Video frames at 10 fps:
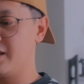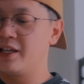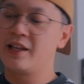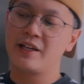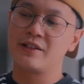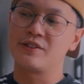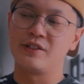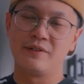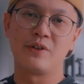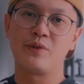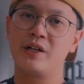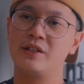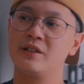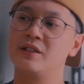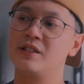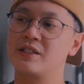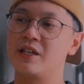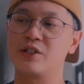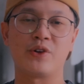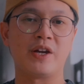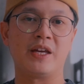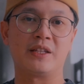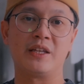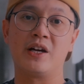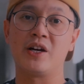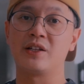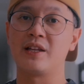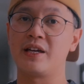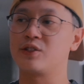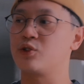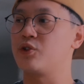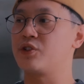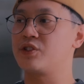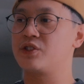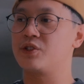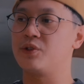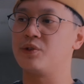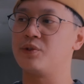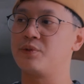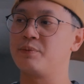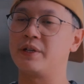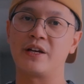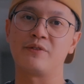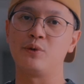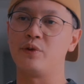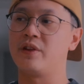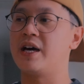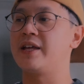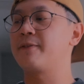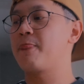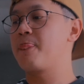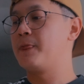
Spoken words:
And like the silver one, this can create a hard light source, so be careful with that.